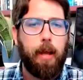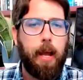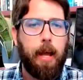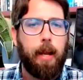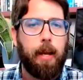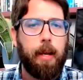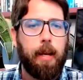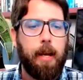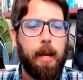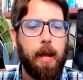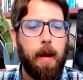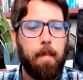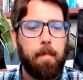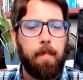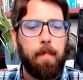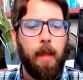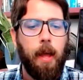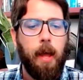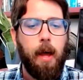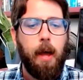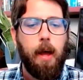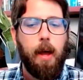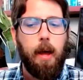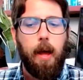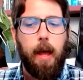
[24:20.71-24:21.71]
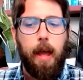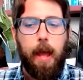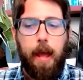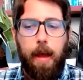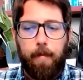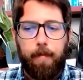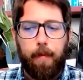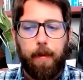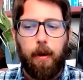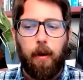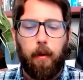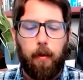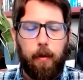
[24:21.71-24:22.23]
And
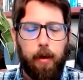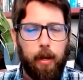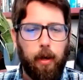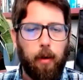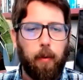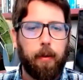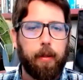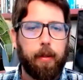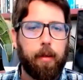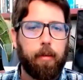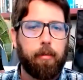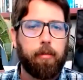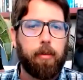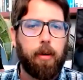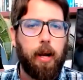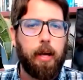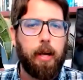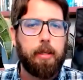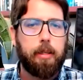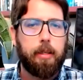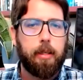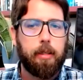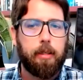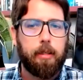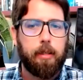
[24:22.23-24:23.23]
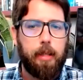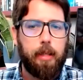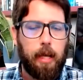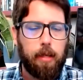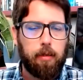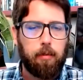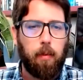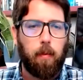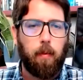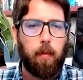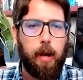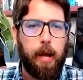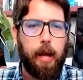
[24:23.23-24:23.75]
if we don't deal with this crisis,
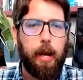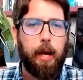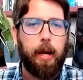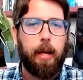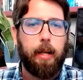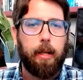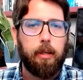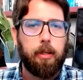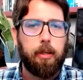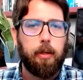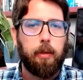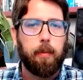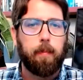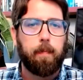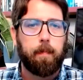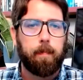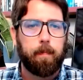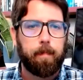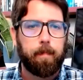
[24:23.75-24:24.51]
that's what we're headed into.